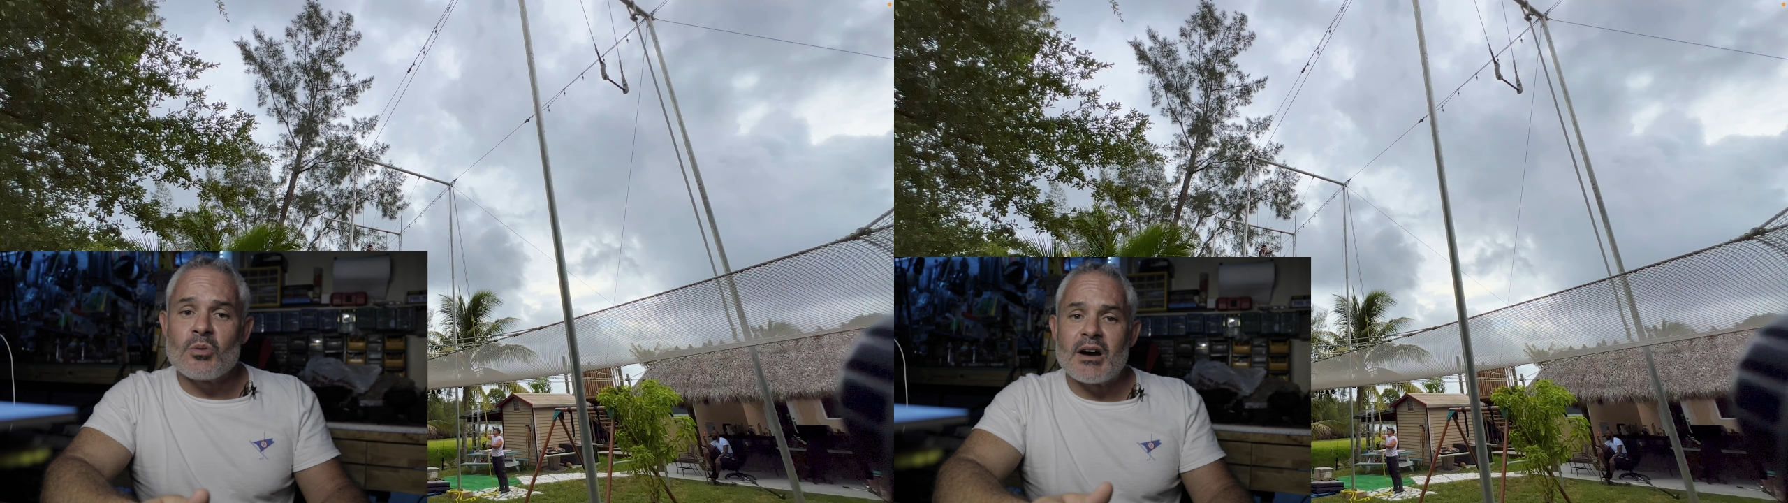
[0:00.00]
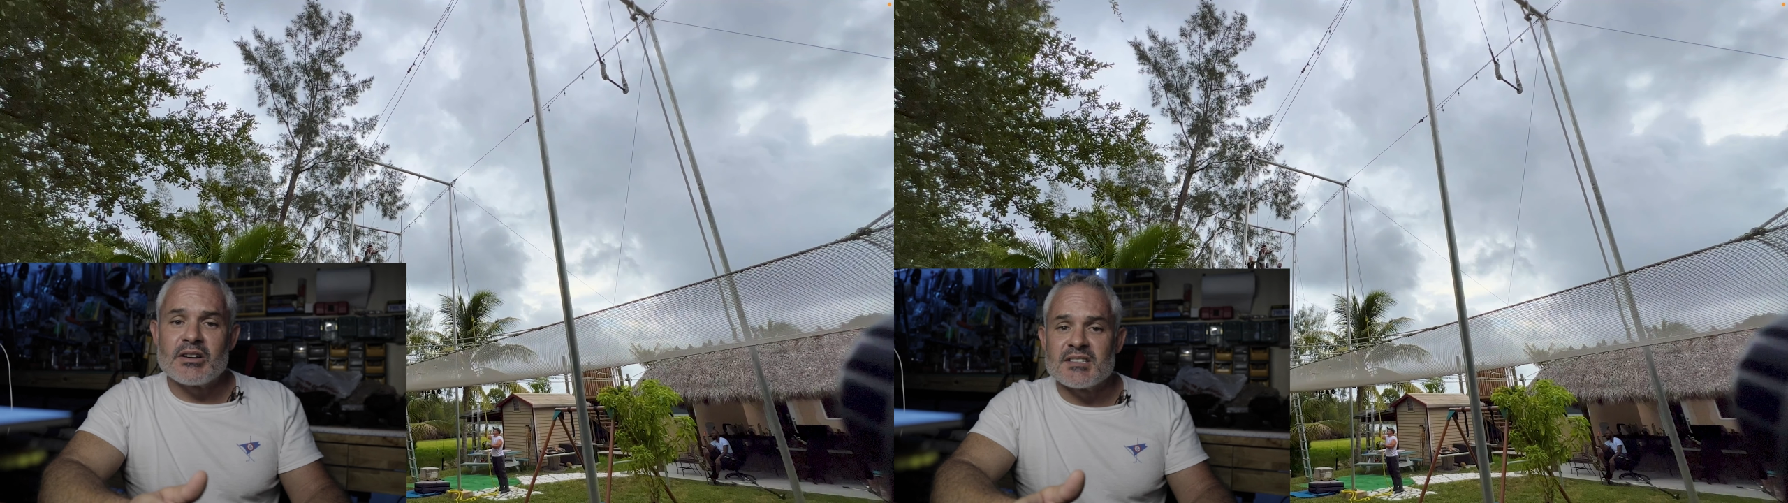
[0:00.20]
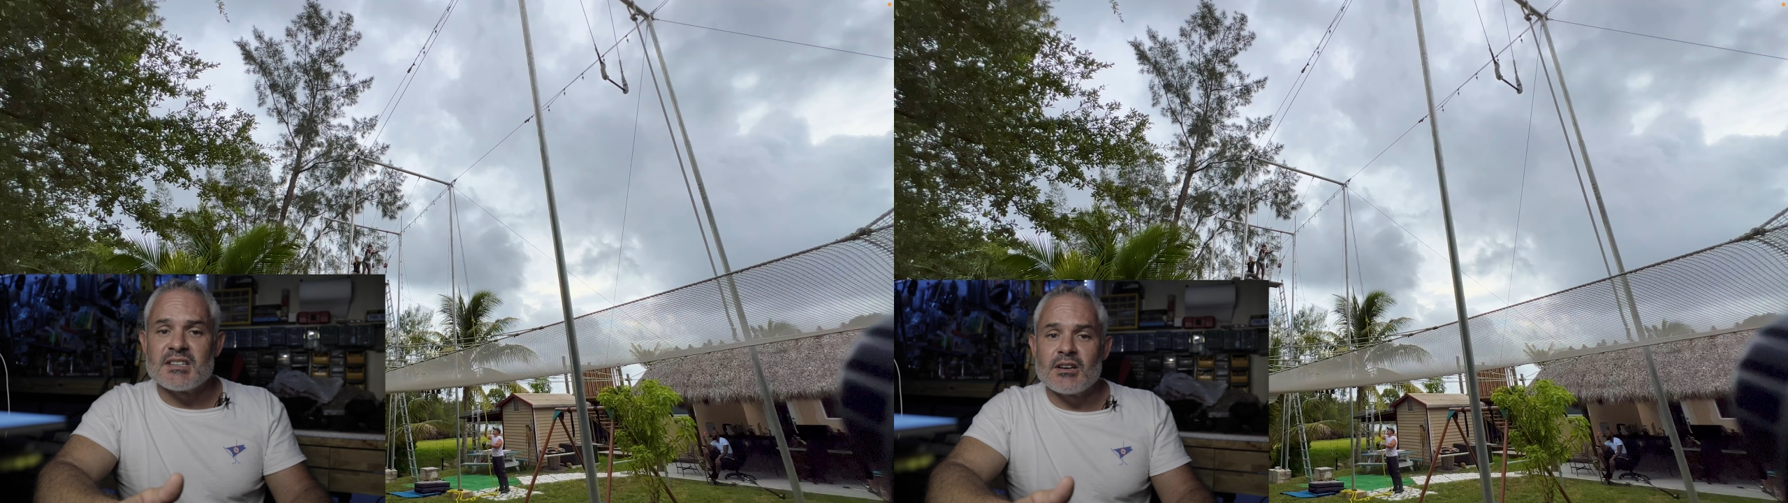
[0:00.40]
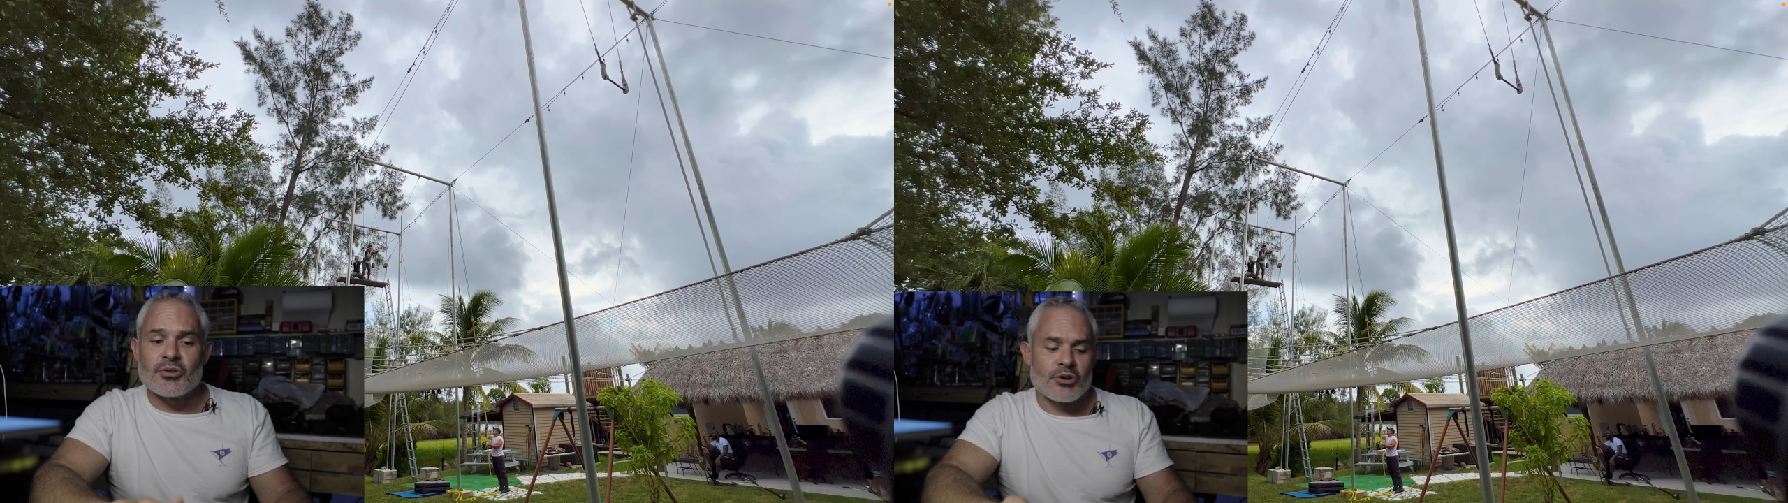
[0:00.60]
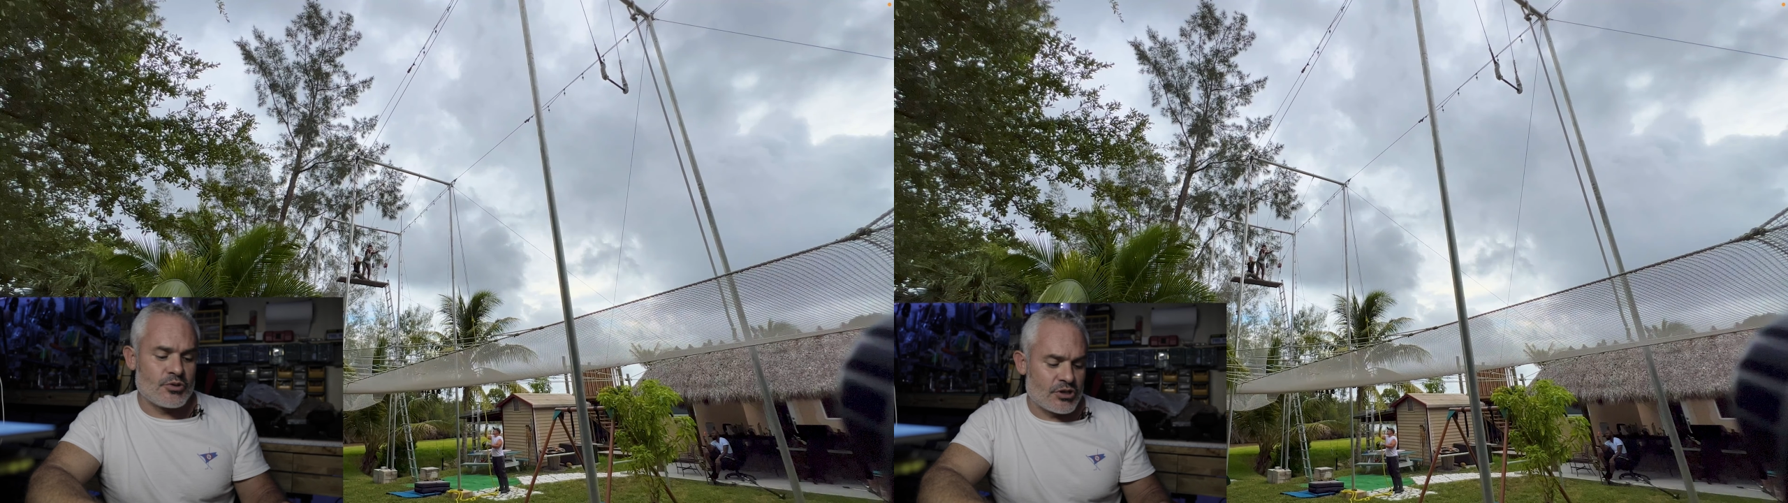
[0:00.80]
around and see
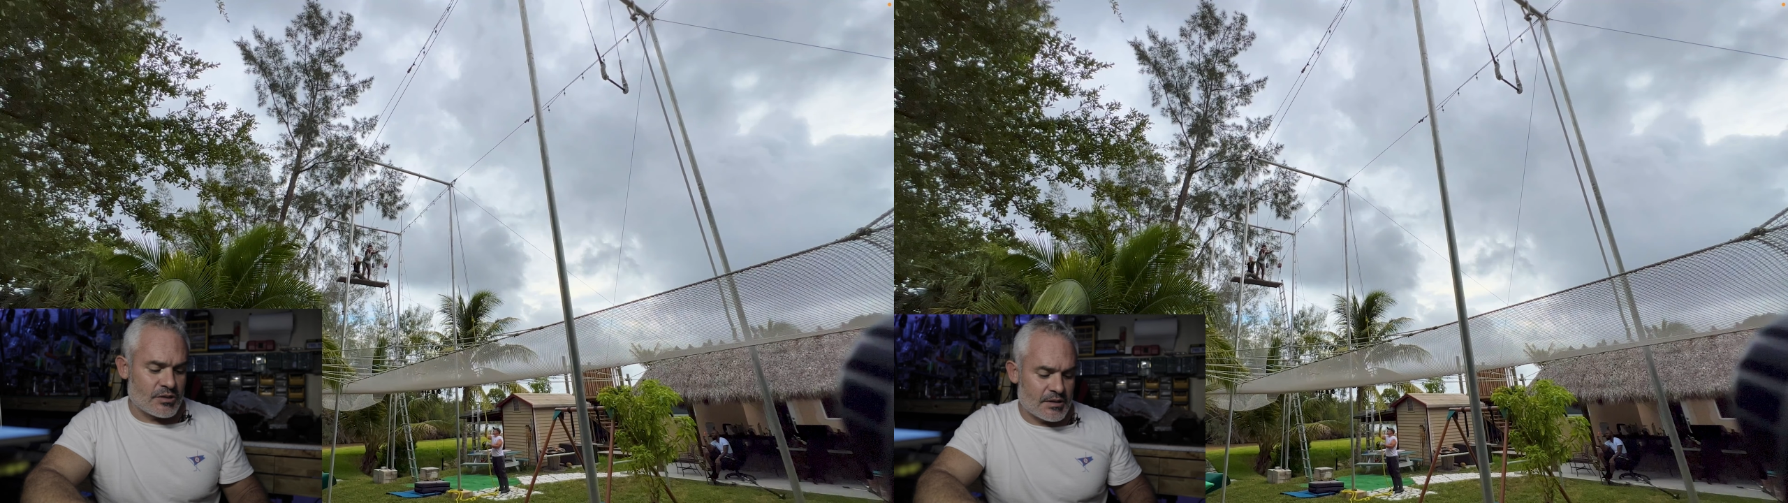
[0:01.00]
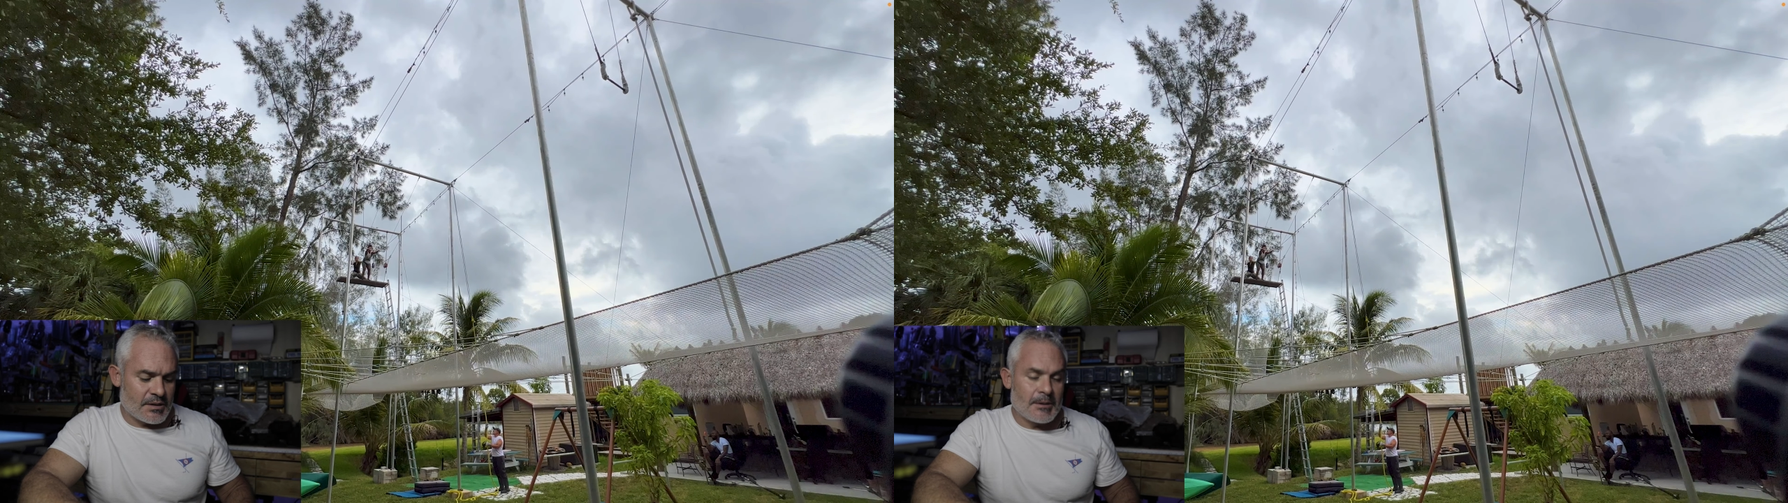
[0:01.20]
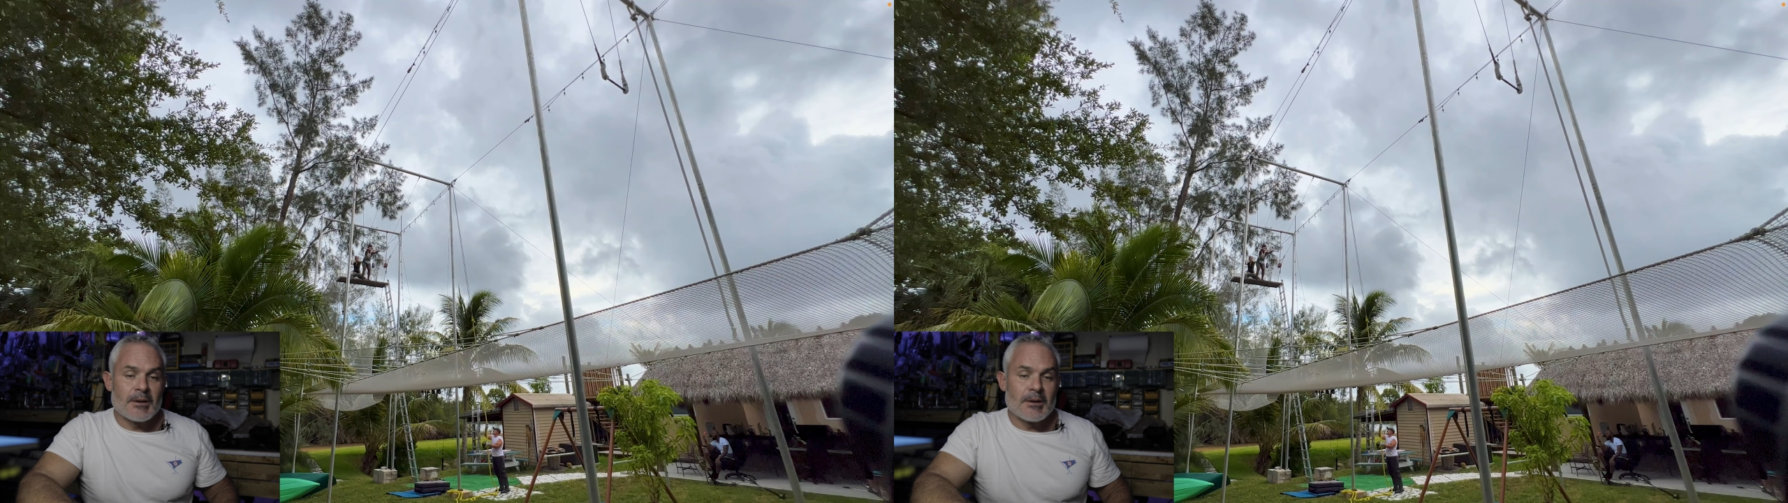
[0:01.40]
other coaches.